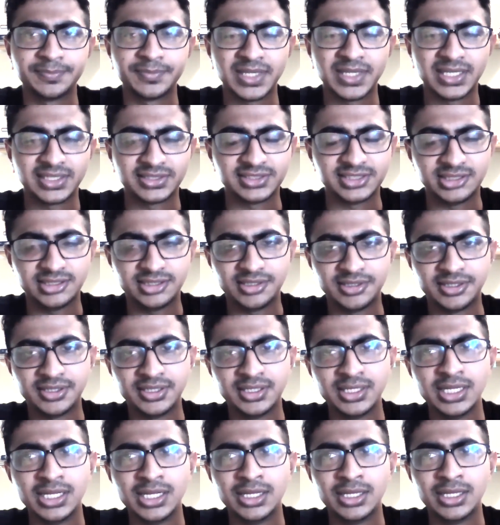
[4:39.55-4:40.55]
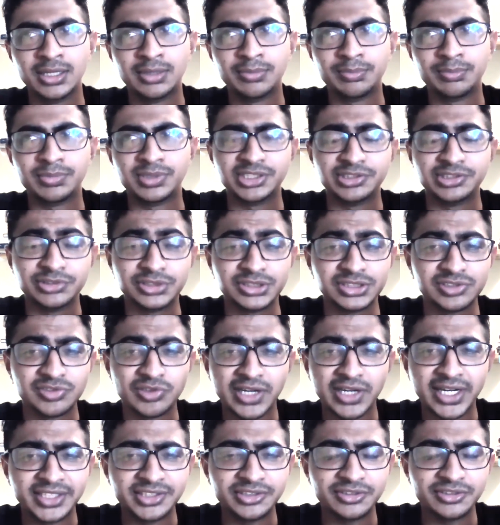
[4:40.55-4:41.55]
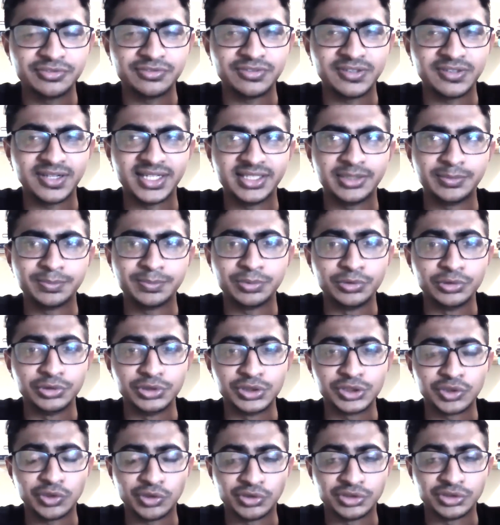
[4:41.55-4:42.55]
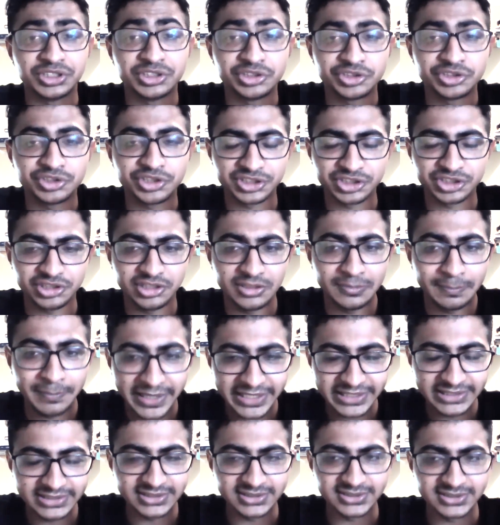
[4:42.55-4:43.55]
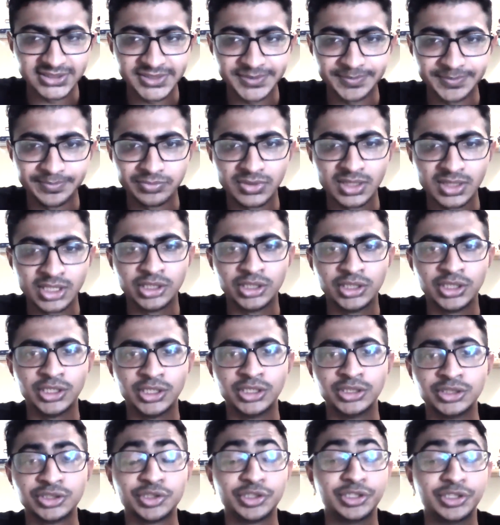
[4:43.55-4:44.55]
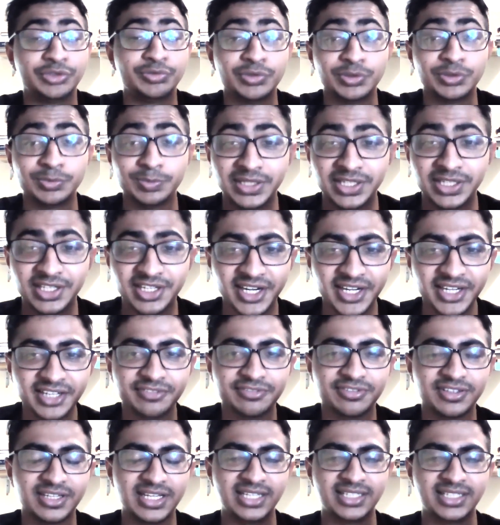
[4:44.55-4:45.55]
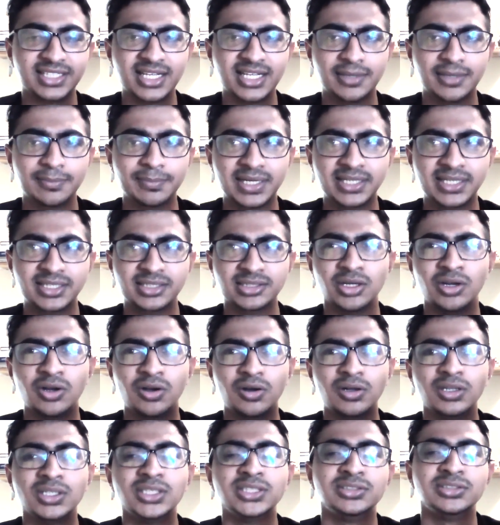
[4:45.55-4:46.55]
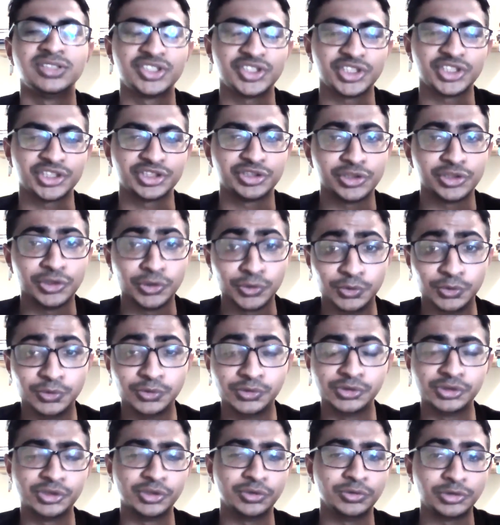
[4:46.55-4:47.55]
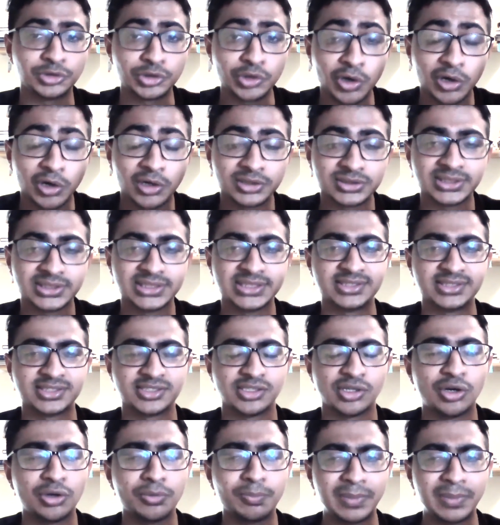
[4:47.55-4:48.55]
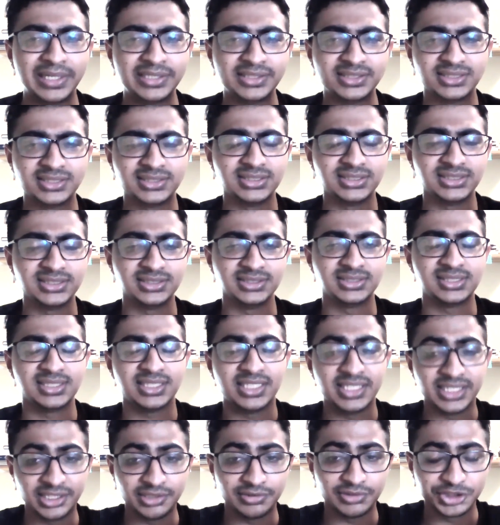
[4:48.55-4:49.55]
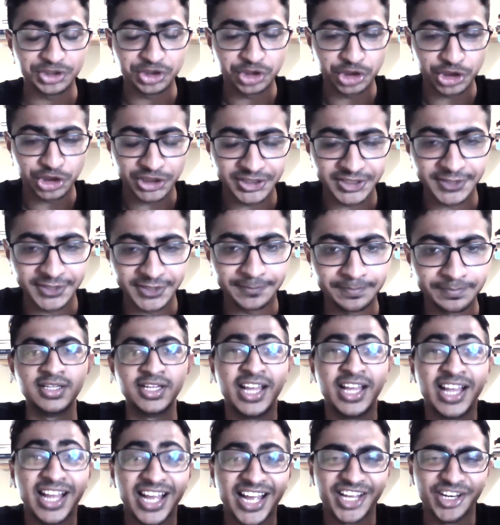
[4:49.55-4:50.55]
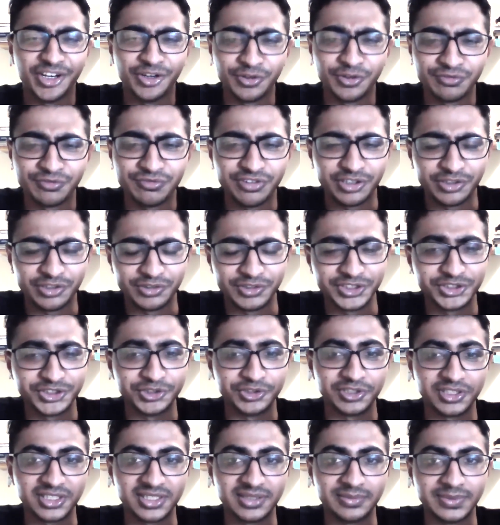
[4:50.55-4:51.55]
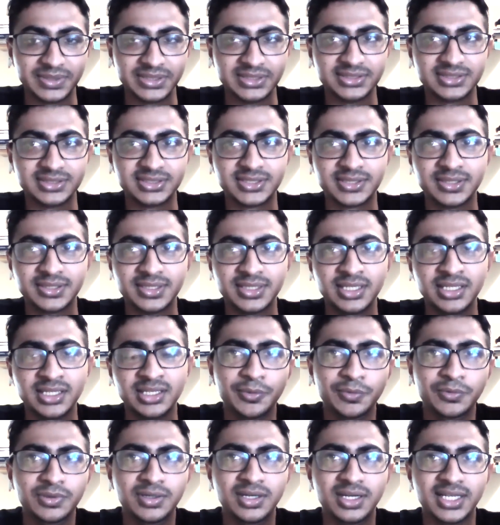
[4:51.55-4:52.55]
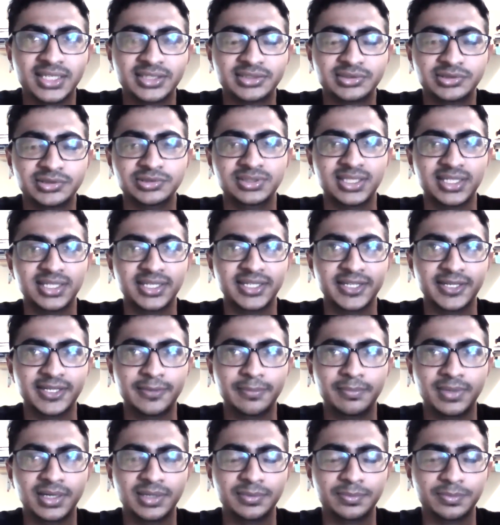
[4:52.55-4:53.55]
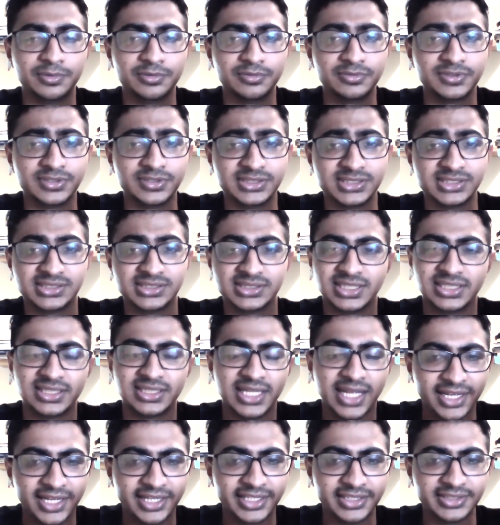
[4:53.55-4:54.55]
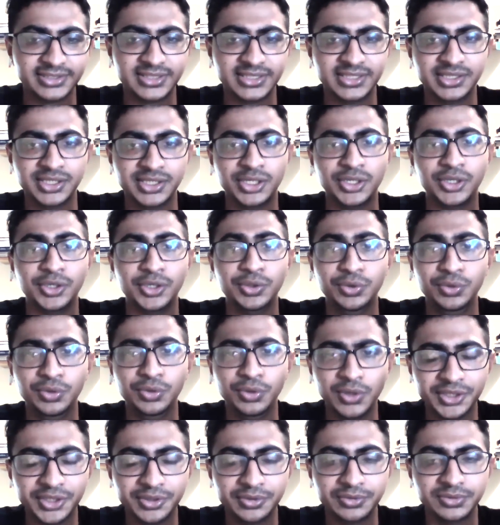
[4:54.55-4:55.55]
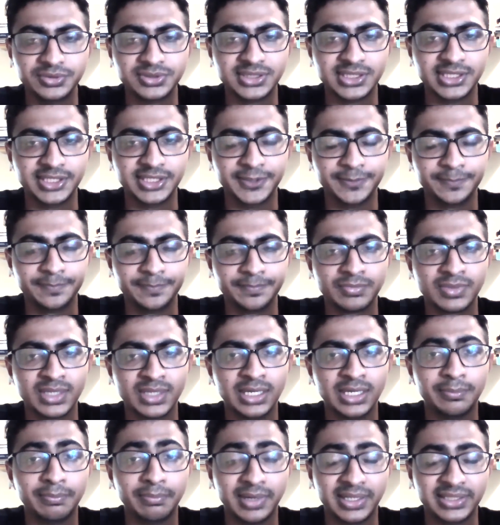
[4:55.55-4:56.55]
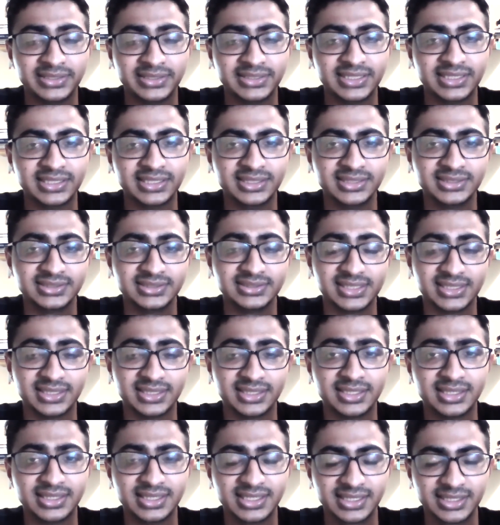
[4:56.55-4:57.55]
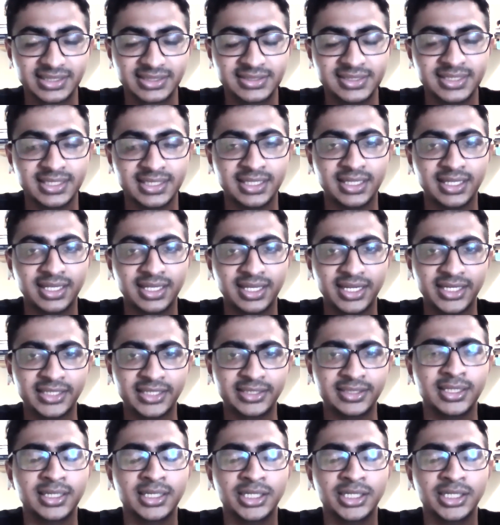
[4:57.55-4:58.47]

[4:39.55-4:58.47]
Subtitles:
etc. But it was rare to find a post on structural mentors. So it would be great if you can comment structural gurus who taught us or mentored us in our journey. I look forward to your comments. I would like to thank my professors at IIT, UIUC, my seniors and colleagues at